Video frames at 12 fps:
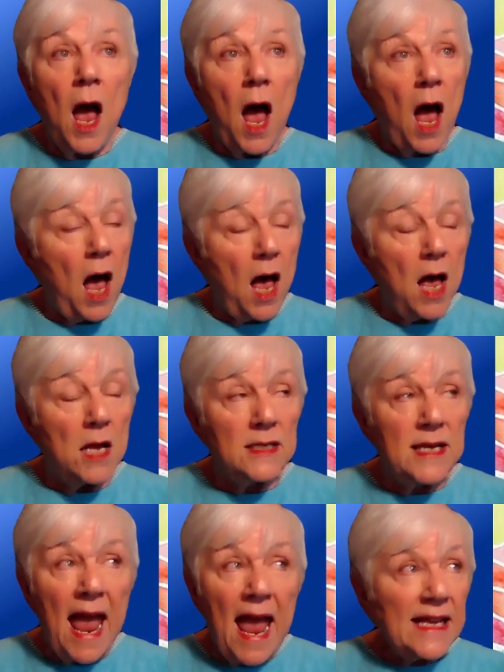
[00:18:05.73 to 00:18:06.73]

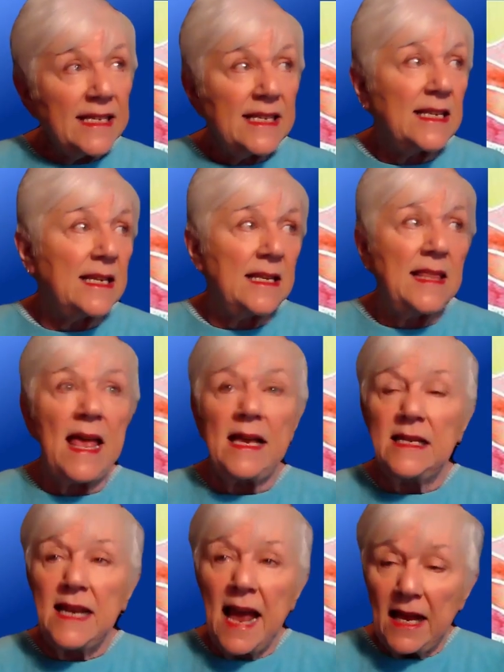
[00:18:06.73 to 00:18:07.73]
tasks
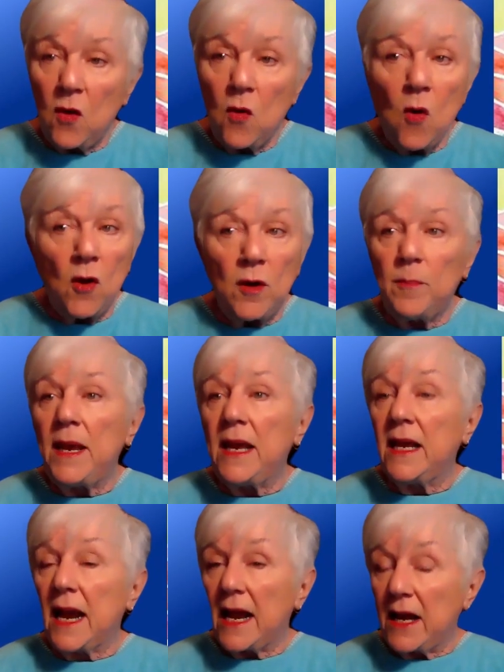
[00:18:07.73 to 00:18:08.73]
they take on,
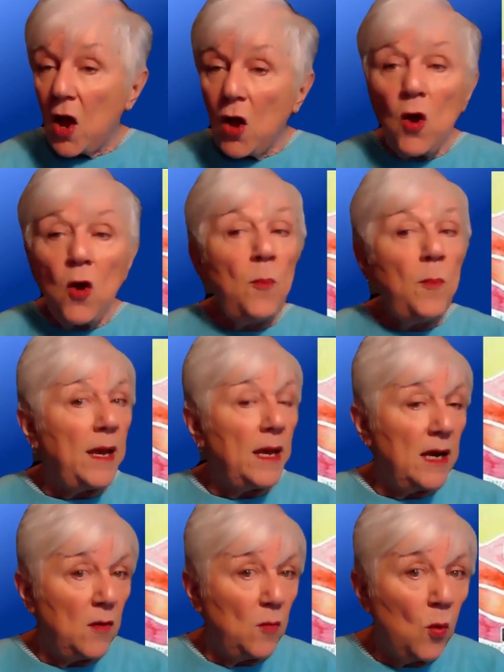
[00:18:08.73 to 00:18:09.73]
be it at home, be
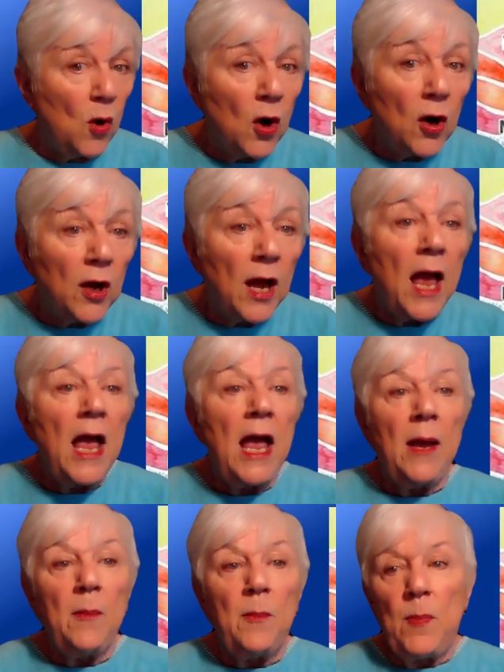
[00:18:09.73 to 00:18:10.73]
it at work,
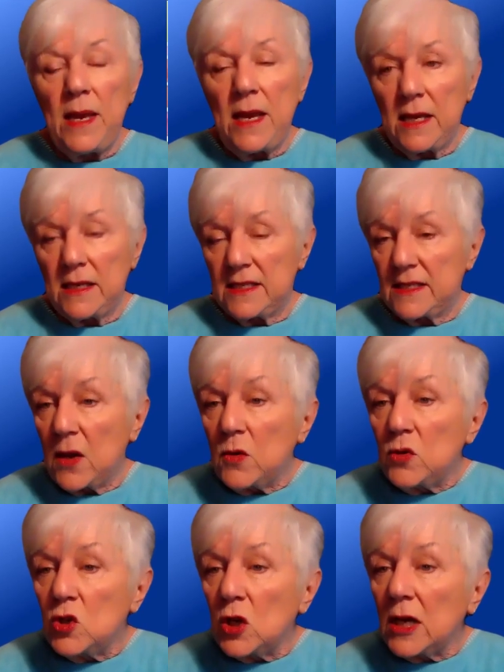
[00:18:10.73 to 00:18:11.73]
be it
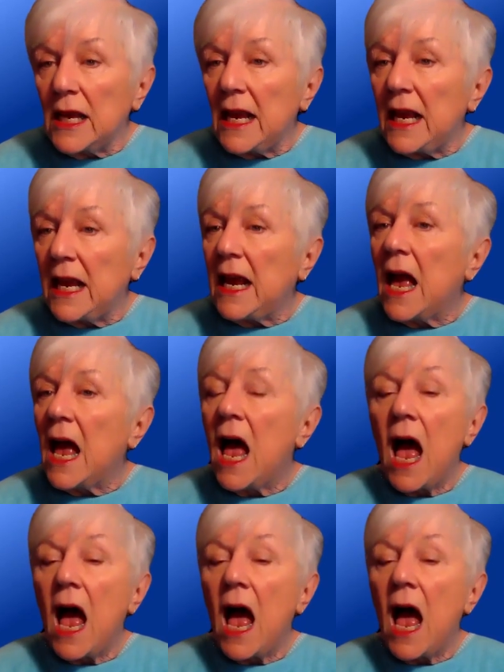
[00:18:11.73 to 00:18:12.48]
socially.